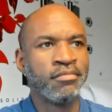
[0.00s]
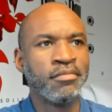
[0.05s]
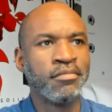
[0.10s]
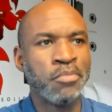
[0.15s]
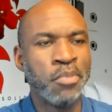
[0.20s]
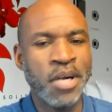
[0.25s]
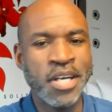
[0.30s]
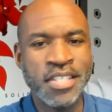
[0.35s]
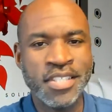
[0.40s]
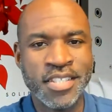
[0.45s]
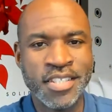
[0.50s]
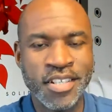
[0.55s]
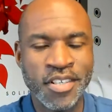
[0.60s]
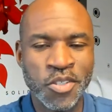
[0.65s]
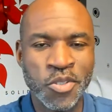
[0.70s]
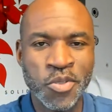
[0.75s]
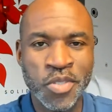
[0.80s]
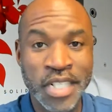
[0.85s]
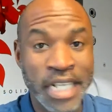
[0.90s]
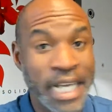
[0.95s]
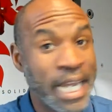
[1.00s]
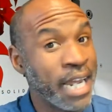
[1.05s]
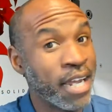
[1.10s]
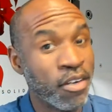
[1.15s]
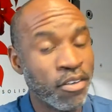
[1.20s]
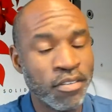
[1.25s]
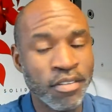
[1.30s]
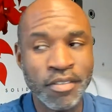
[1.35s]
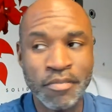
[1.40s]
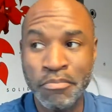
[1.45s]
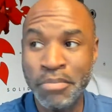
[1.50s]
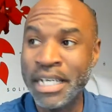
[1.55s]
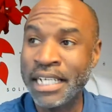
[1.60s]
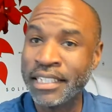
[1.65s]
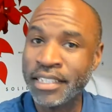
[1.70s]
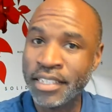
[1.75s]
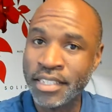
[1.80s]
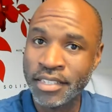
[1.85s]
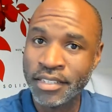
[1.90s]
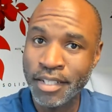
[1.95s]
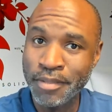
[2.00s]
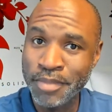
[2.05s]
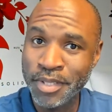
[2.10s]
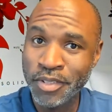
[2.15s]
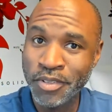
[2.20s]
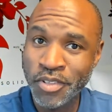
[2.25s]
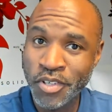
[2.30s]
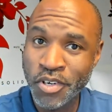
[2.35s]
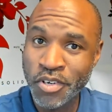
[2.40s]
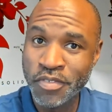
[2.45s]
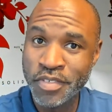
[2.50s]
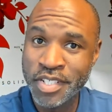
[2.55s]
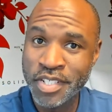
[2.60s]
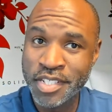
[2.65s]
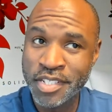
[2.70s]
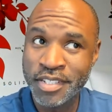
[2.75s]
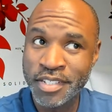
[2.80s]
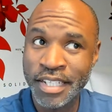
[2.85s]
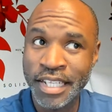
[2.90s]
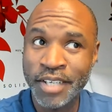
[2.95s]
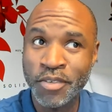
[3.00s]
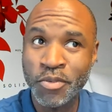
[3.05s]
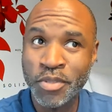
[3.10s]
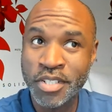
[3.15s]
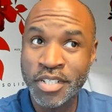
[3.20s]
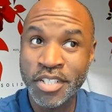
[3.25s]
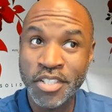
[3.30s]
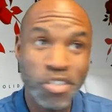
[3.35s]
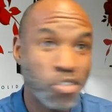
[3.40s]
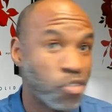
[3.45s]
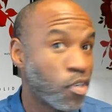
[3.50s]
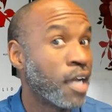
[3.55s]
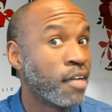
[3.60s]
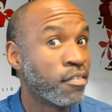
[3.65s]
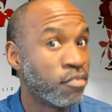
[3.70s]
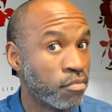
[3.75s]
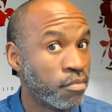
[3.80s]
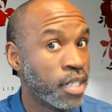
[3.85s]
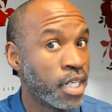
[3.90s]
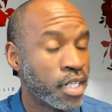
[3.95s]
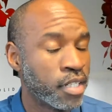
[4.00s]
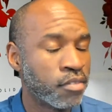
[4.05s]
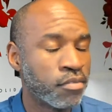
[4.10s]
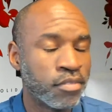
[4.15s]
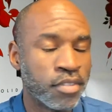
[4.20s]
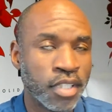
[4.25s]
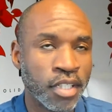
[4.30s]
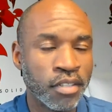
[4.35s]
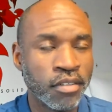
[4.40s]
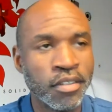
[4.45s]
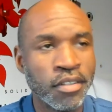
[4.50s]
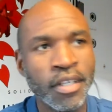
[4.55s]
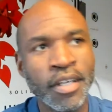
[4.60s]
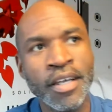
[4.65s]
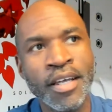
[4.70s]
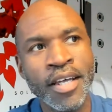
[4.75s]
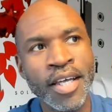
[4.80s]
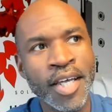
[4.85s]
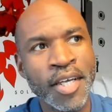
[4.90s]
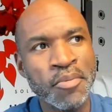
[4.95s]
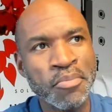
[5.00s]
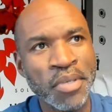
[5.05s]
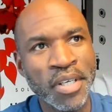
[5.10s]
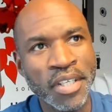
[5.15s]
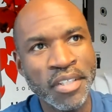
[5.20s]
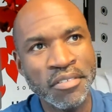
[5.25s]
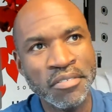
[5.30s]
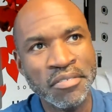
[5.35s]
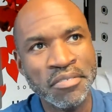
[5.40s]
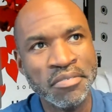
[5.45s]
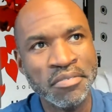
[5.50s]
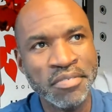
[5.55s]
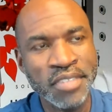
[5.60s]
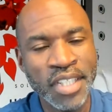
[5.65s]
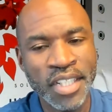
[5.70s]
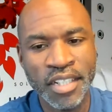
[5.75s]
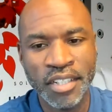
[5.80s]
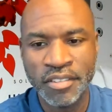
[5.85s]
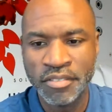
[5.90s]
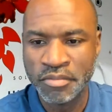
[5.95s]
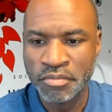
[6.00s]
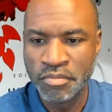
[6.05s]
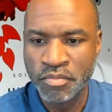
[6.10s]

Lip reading: prices start going down, but I'm a little nervous, like what's going to drive them down. So, but yeah.